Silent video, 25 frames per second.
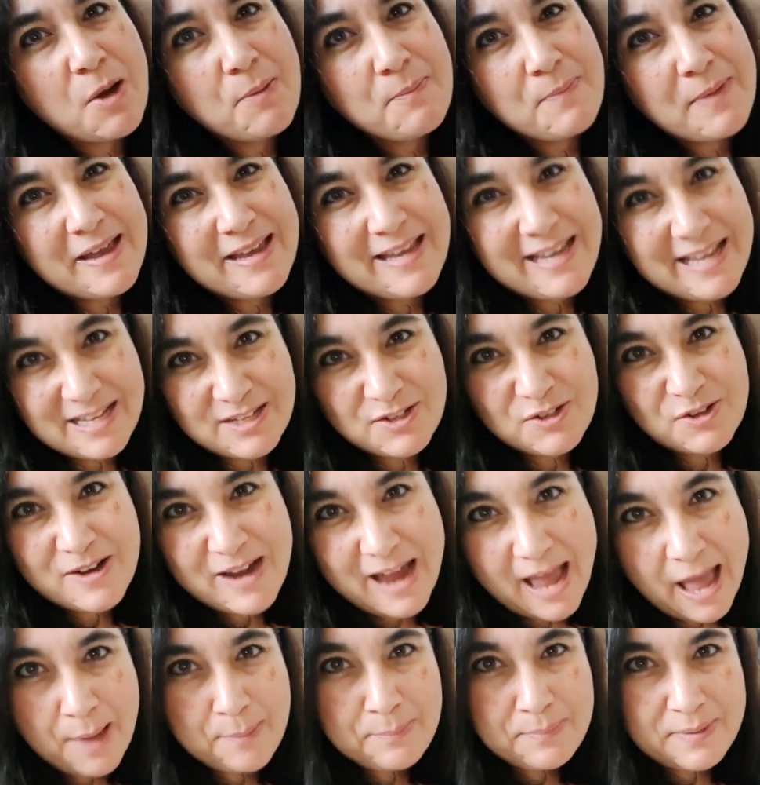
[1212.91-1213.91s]
on my inner
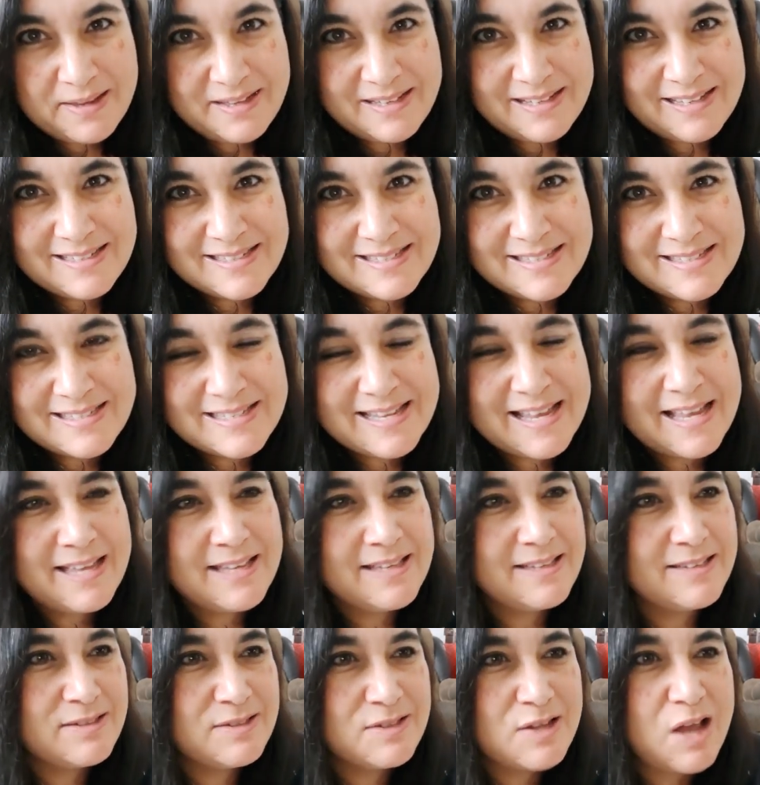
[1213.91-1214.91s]
happiness
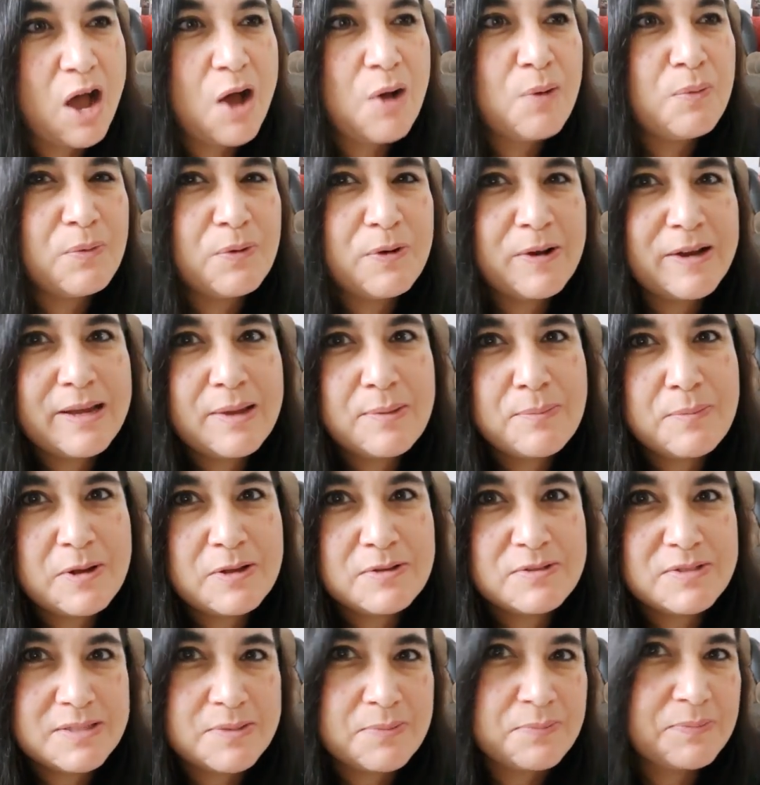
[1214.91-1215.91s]
and not worry
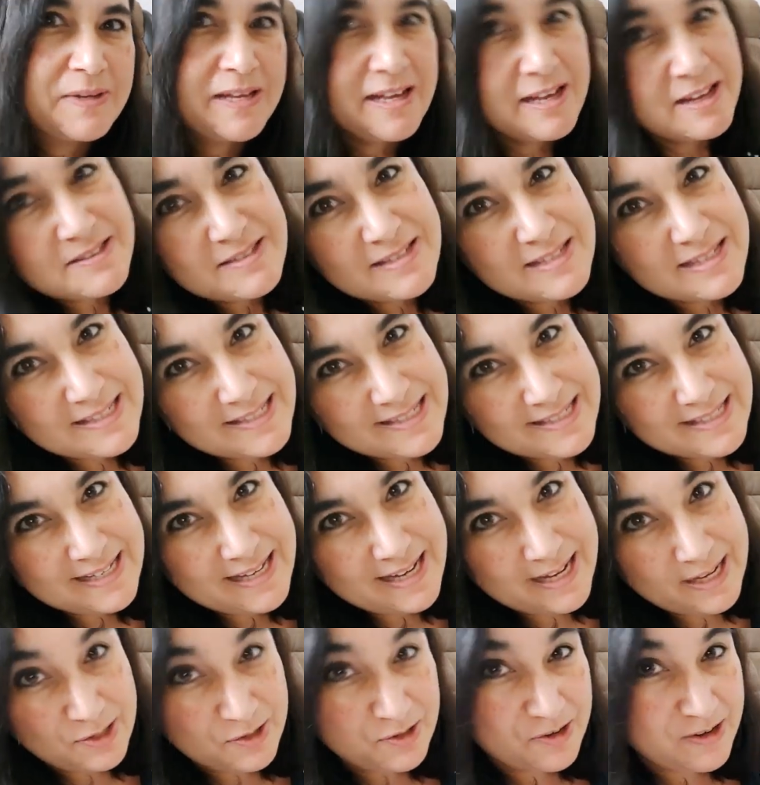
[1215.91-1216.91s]
about somebody else's
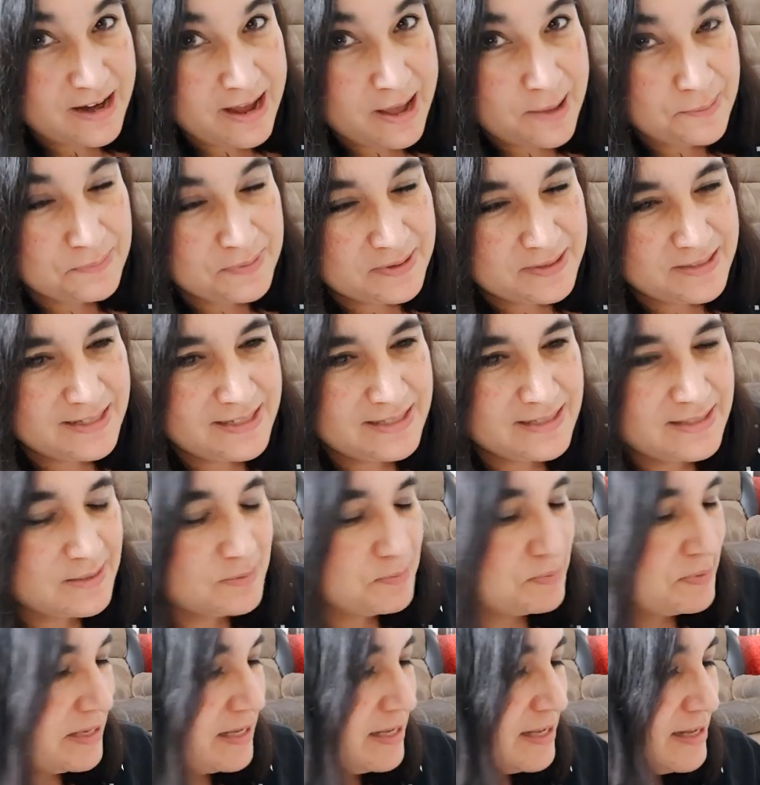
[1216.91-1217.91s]
inner happiness,
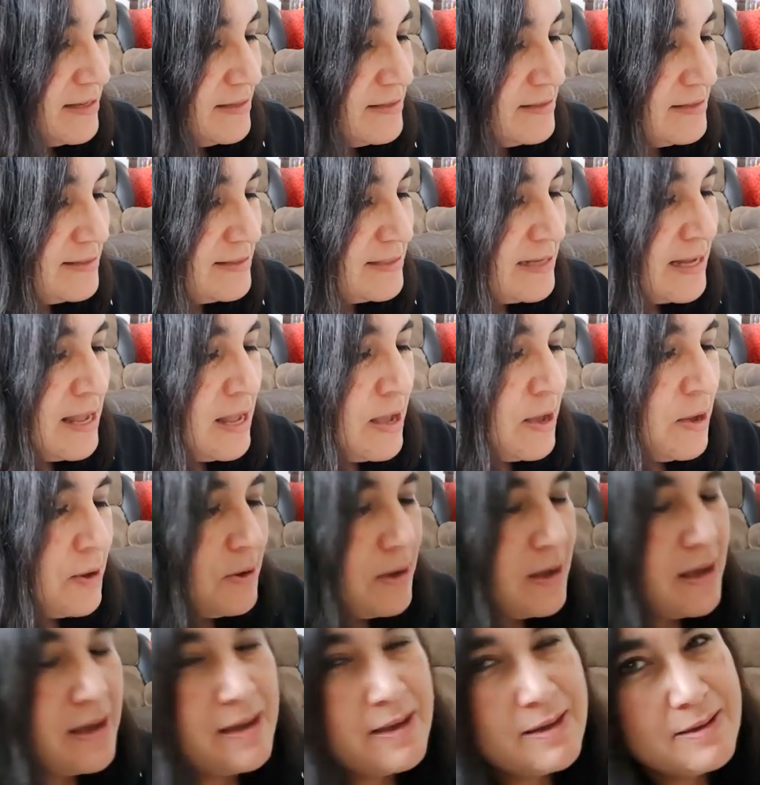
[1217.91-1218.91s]
because
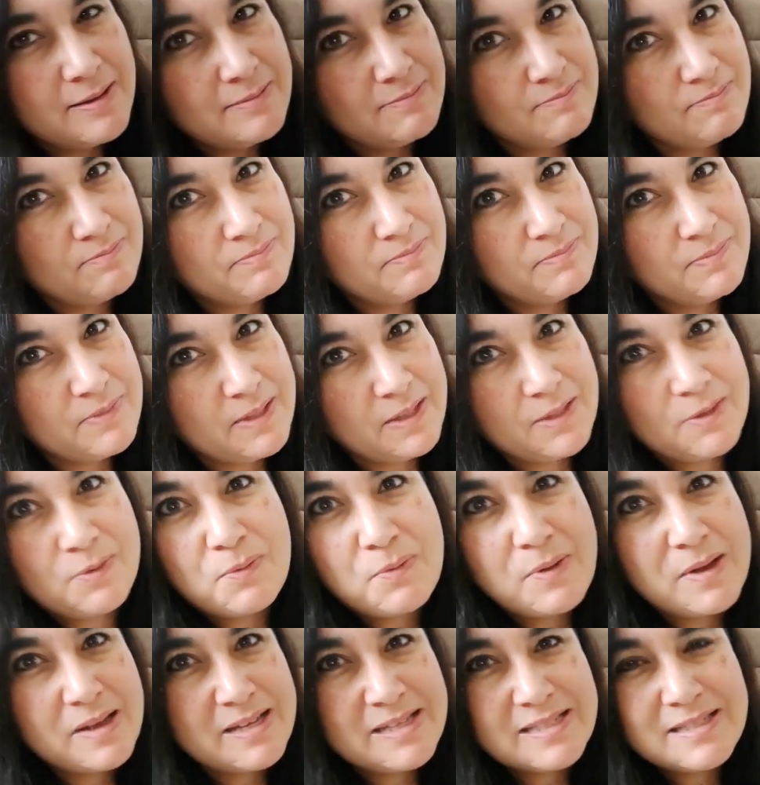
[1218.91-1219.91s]
you know
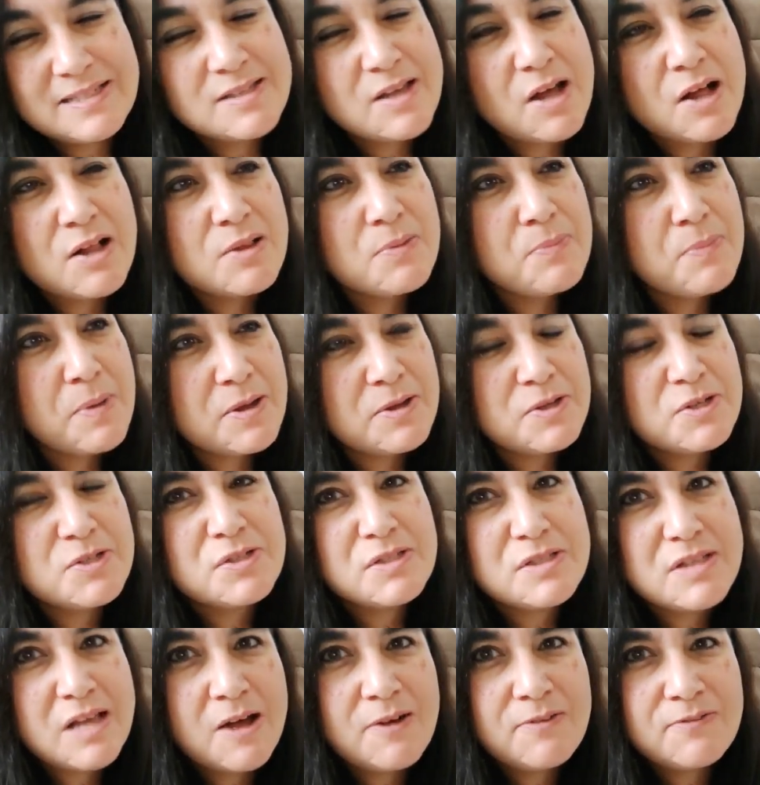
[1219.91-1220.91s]
what? It's all about
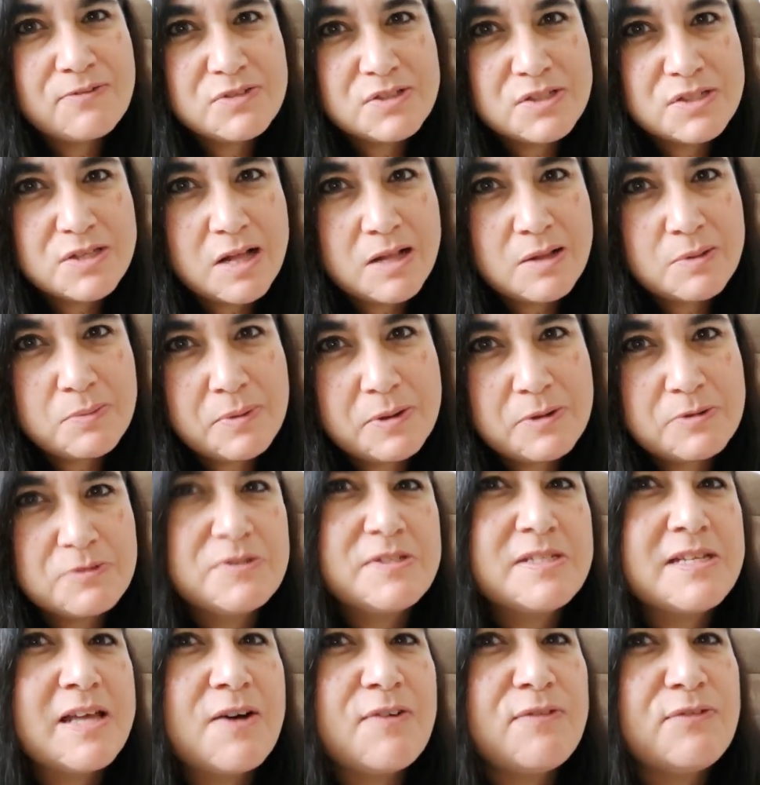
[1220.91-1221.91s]
yourself. It's all about
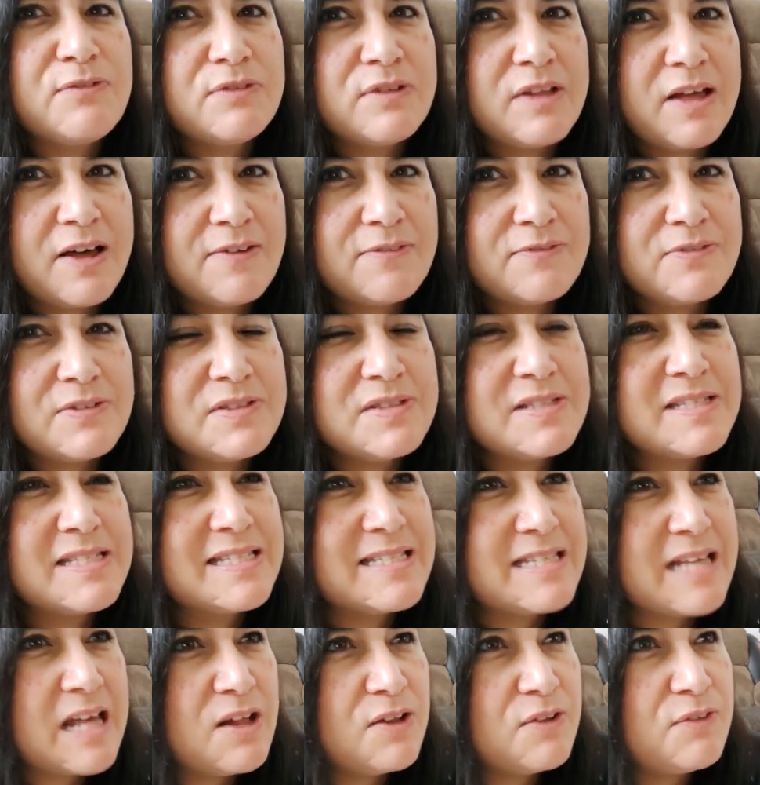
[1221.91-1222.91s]
self-love and
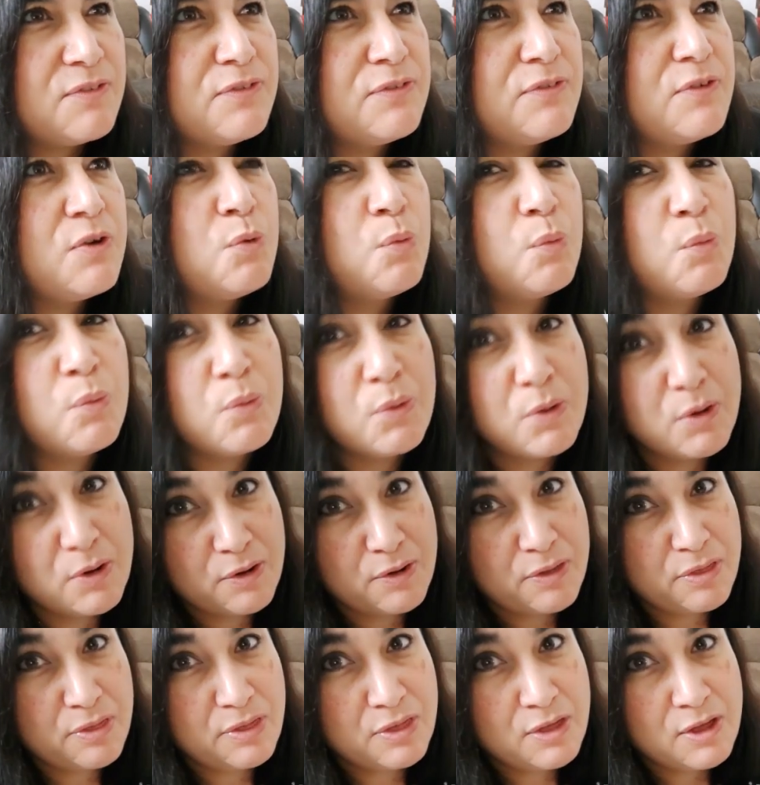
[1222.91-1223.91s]

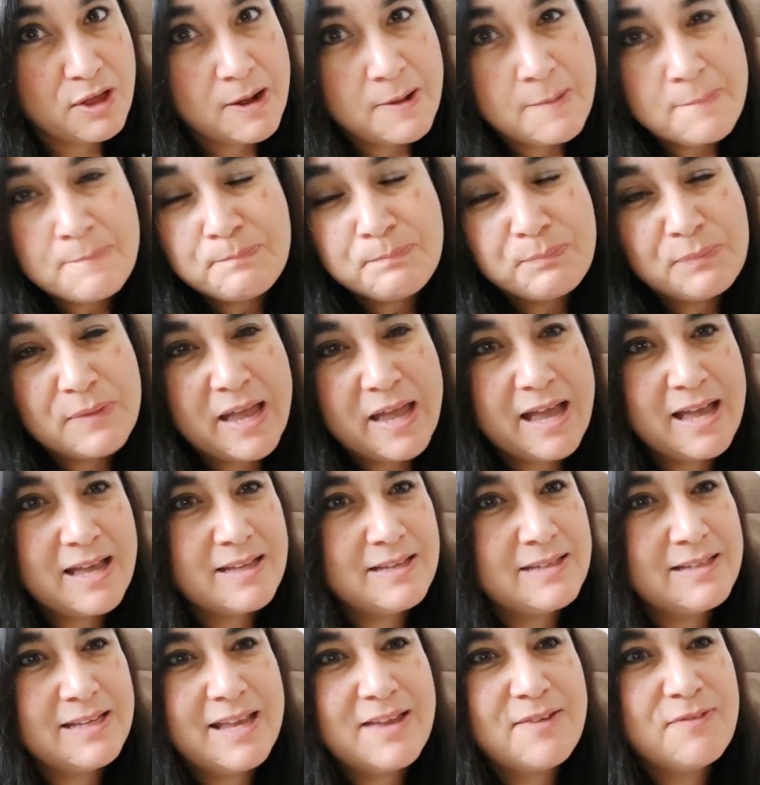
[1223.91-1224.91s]
self-worth.
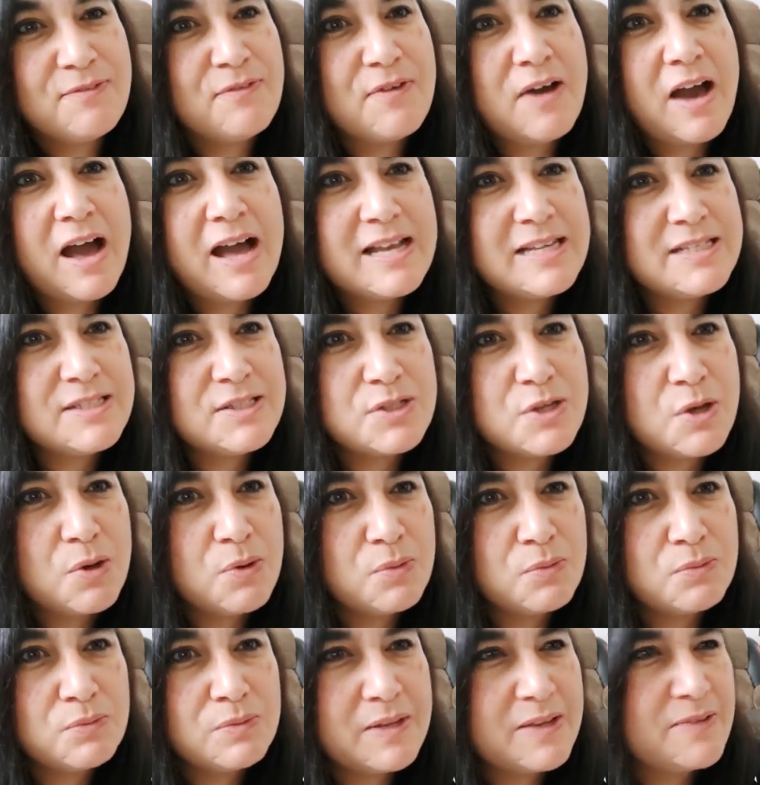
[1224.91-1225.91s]
And if I'm
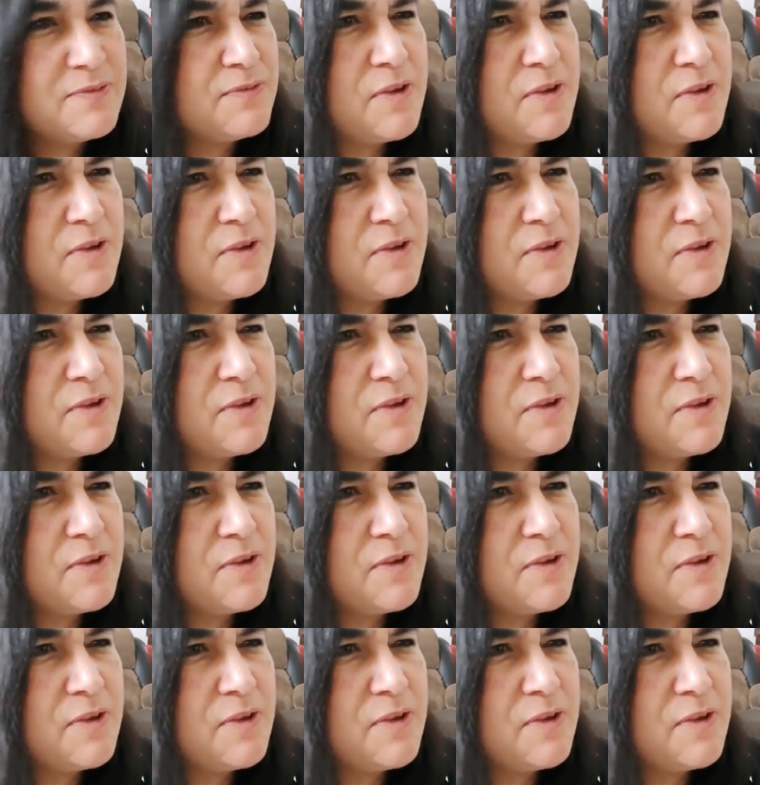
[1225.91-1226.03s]
doing